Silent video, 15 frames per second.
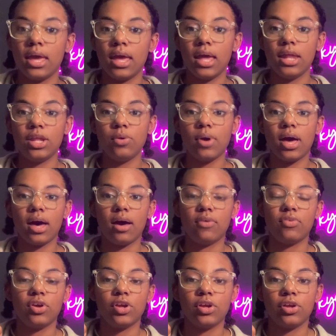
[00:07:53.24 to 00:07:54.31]
And you have
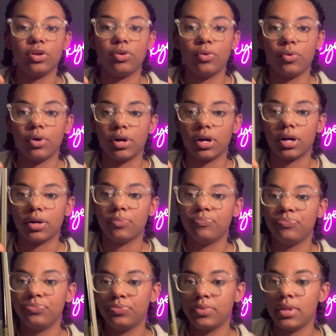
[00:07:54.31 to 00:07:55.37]
your
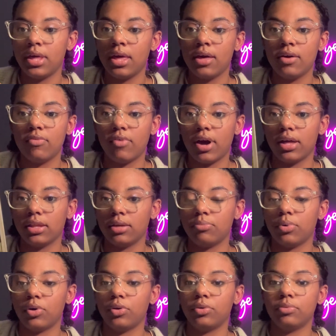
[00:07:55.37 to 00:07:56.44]
violin
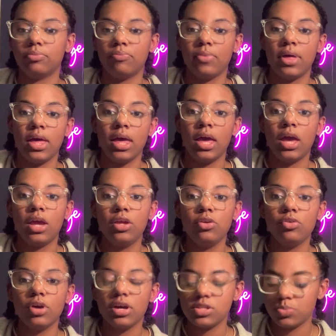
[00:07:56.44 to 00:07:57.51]
bow hold.
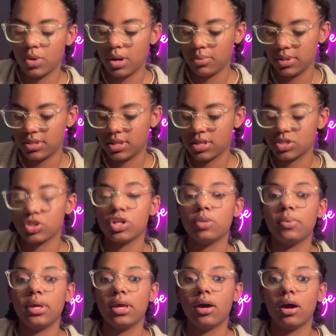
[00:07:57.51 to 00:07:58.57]
You guys probably think it's going to
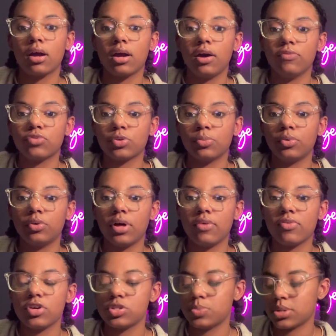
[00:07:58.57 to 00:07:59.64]
be uncomfortable at
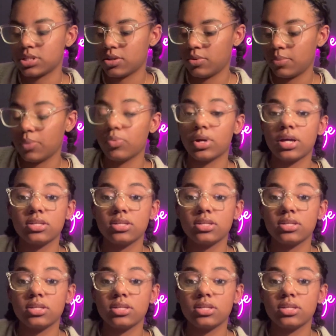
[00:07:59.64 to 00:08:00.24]
first, because I remember when I